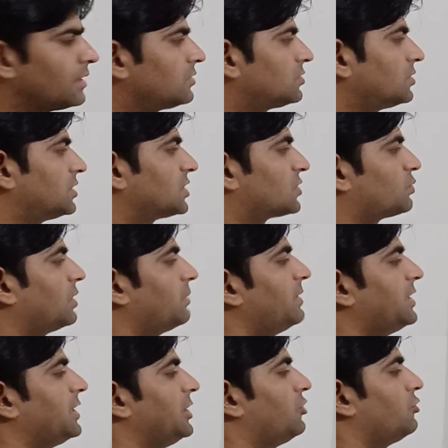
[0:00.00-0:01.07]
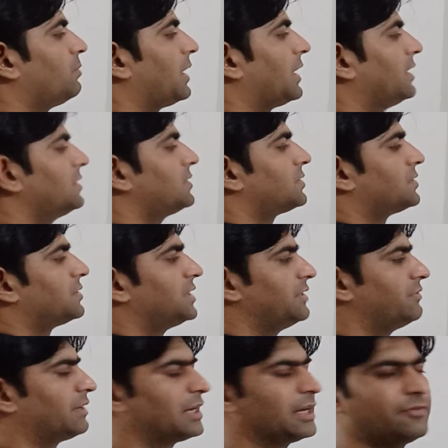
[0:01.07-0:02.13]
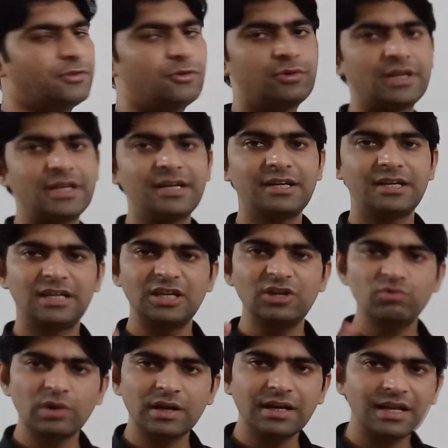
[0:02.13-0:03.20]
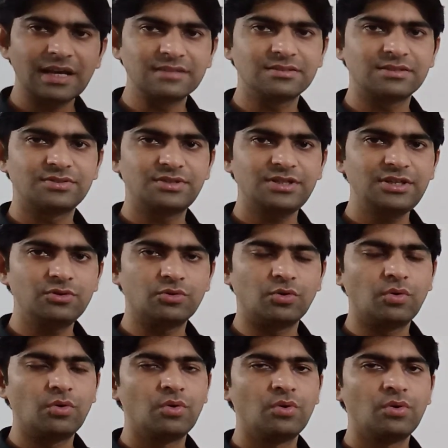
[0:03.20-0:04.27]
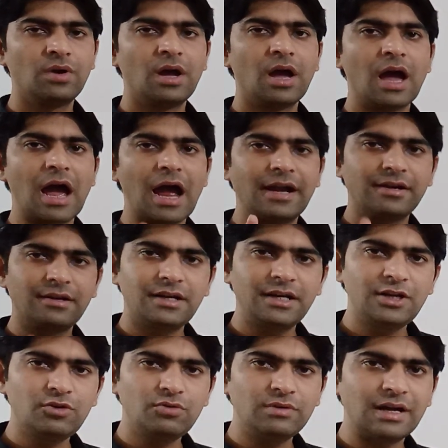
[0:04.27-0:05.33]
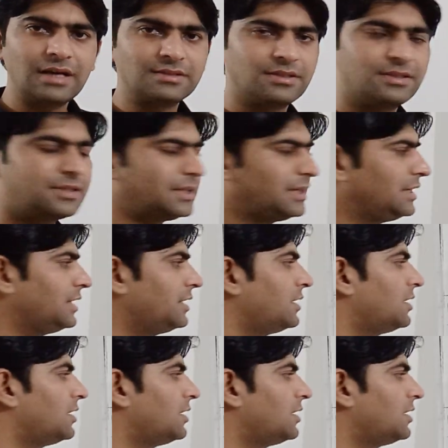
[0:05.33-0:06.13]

So this will be t2 minus t1. If you take t1 as a 0 and t2 as a t,